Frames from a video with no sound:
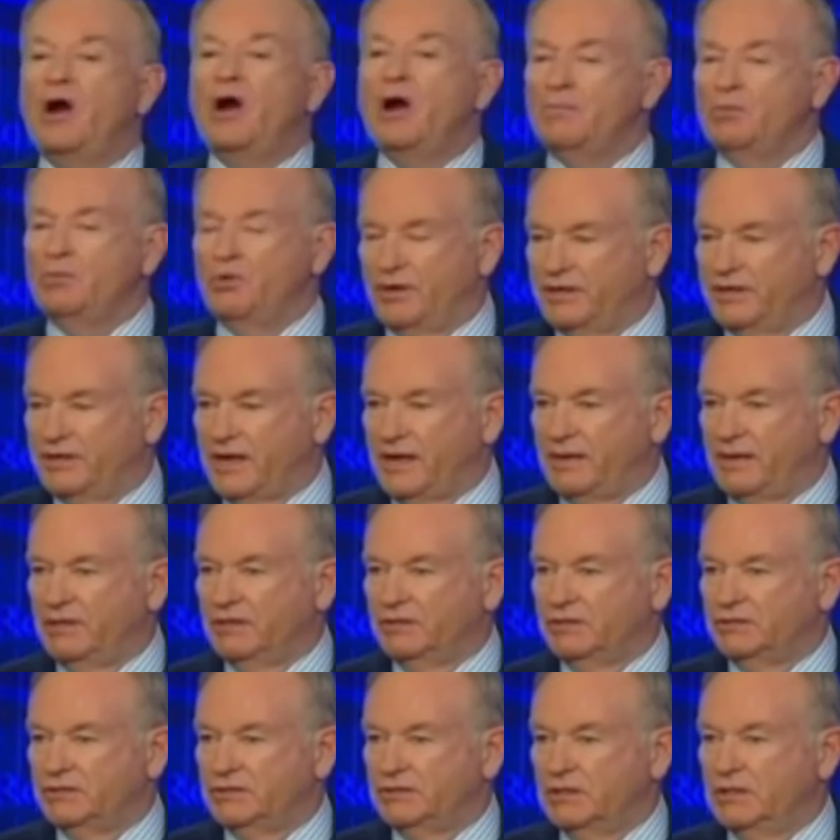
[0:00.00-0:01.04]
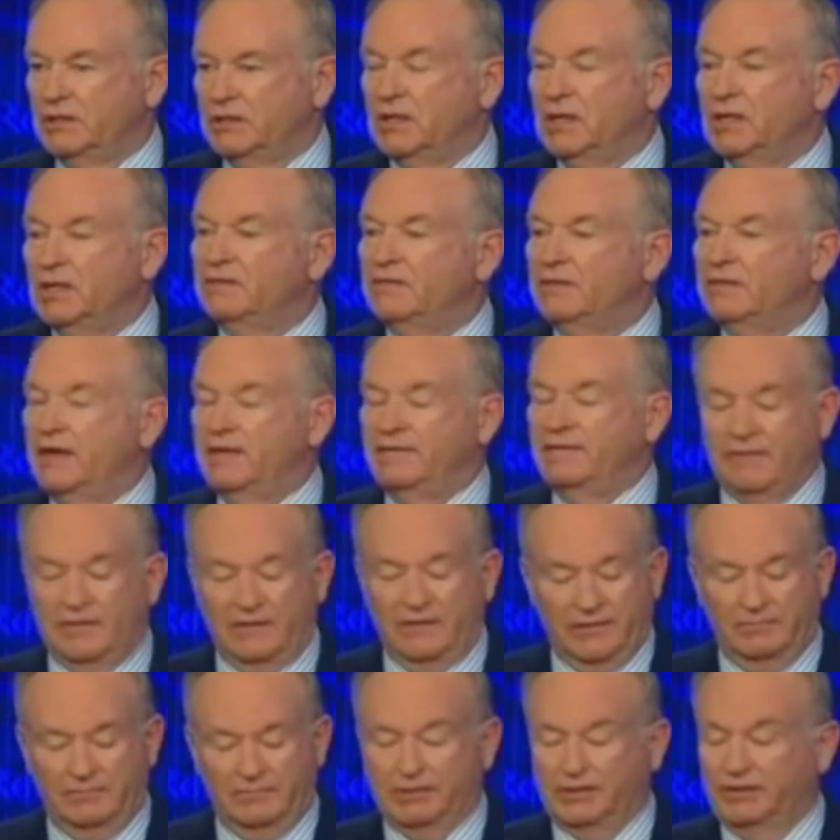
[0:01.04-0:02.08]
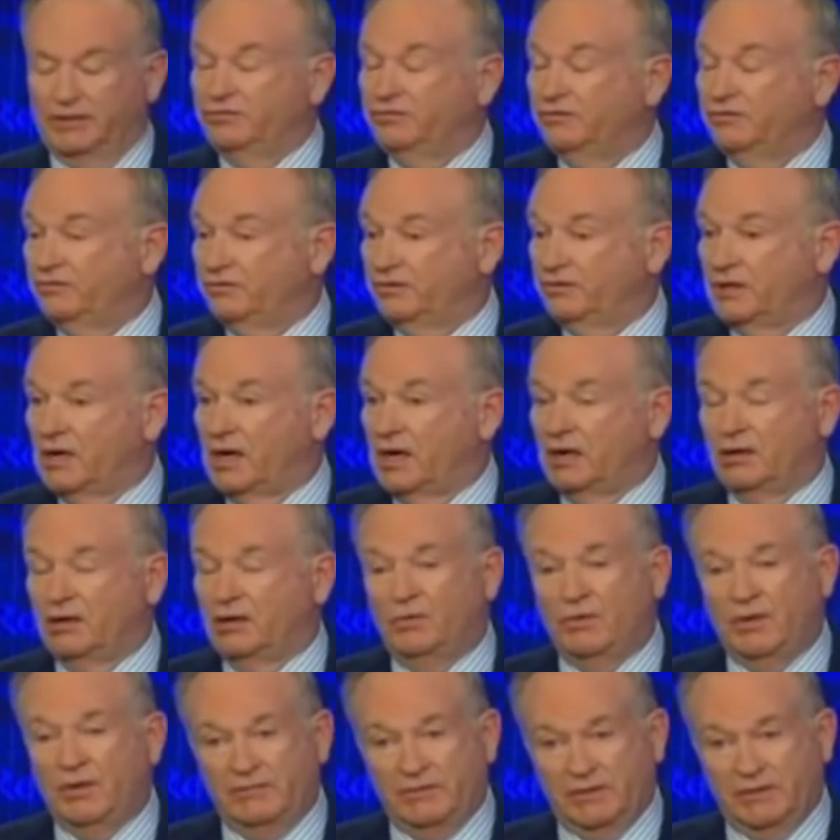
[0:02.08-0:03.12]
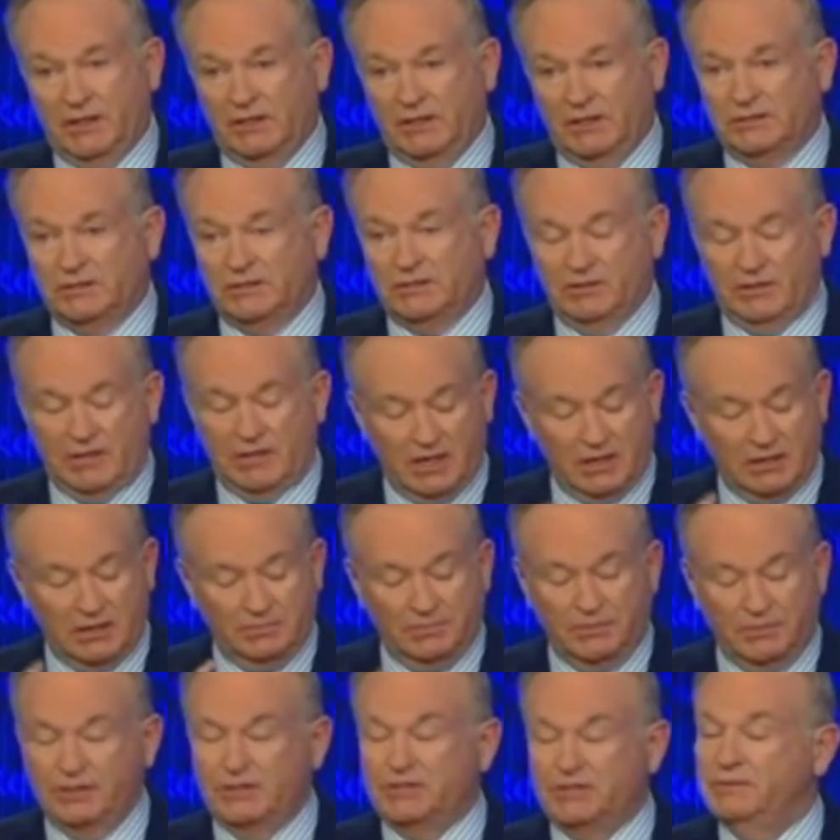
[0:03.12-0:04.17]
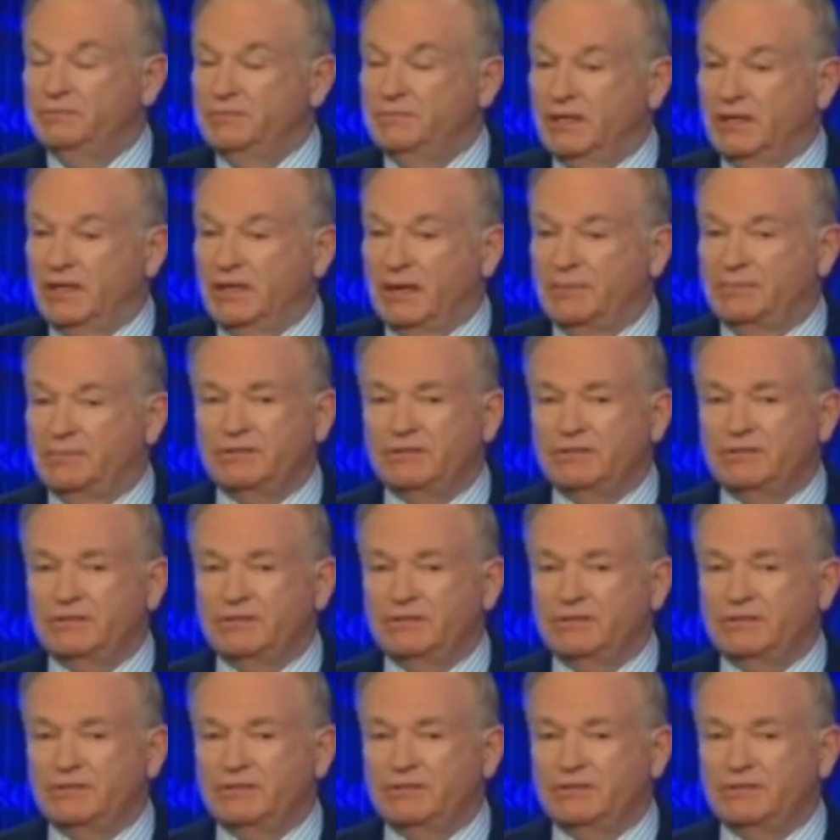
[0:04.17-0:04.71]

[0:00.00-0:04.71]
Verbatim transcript: far more damage than the police in Chicago. We have a case there now, right. the police in